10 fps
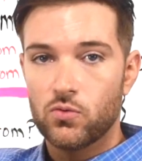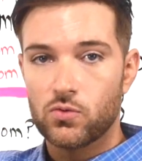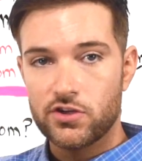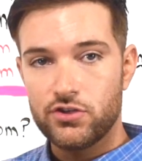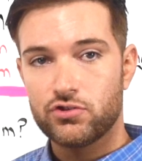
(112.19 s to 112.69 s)

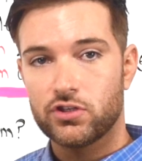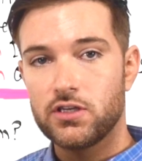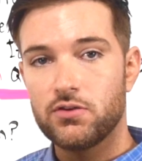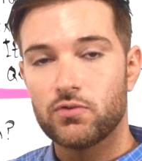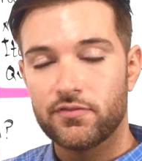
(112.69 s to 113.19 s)
we're
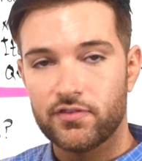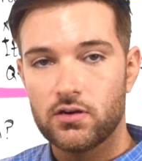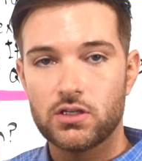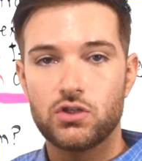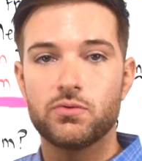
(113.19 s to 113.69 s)
usually
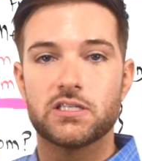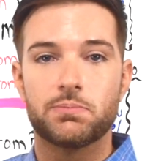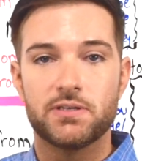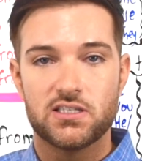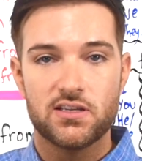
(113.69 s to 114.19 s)
referring to a
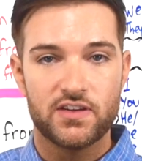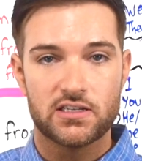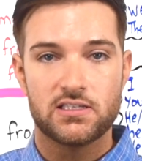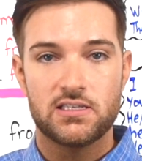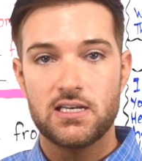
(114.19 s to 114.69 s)
specific
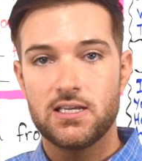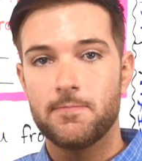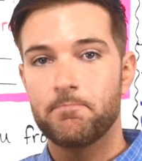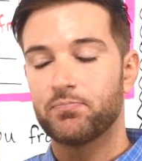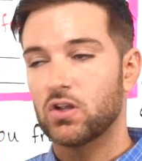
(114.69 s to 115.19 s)

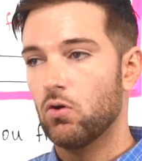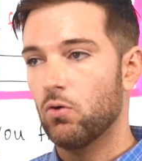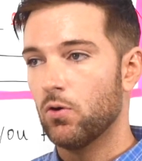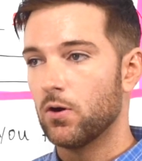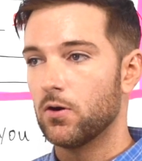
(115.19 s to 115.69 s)
city
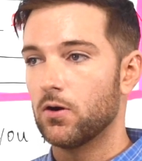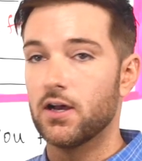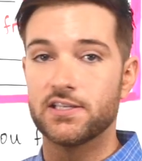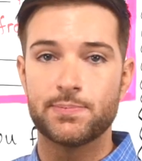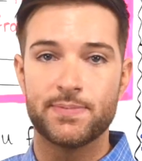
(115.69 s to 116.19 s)
or
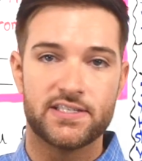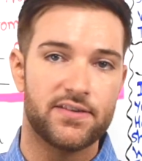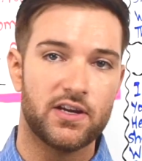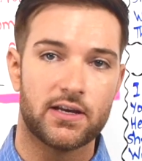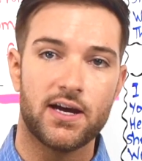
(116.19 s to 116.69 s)
a
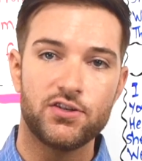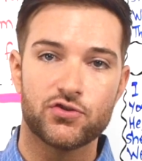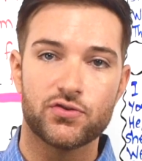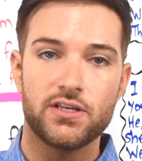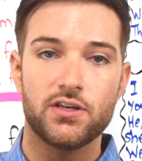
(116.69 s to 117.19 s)
specific
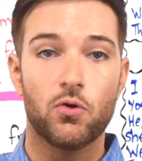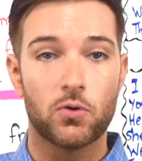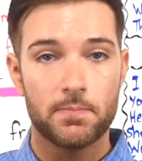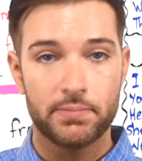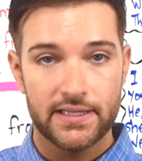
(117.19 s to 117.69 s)
country
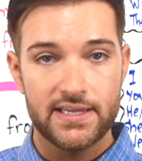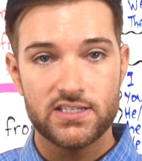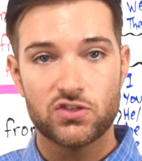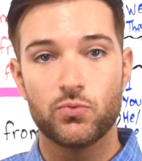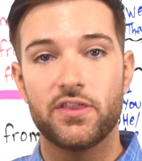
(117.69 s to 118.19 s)
or a
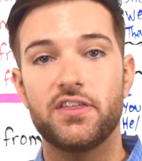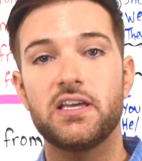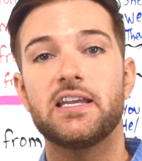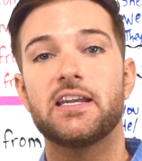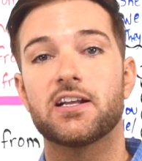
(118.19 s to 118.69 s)
place
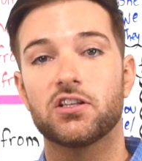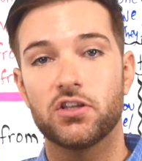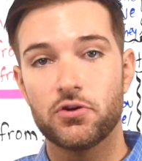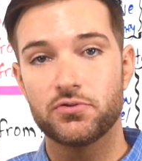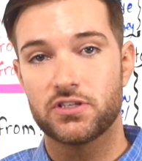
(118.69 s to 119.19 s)
within an
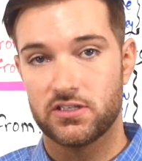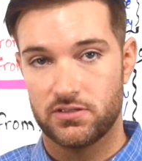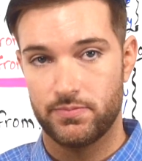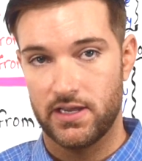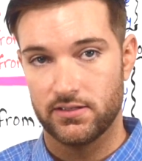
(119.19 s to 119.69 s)
enclosed
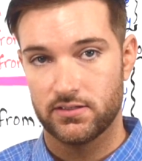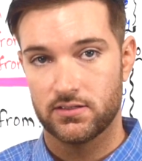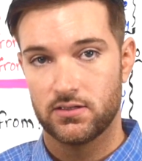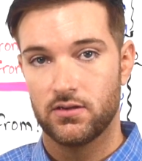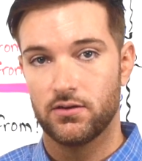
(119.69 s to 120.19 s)
space.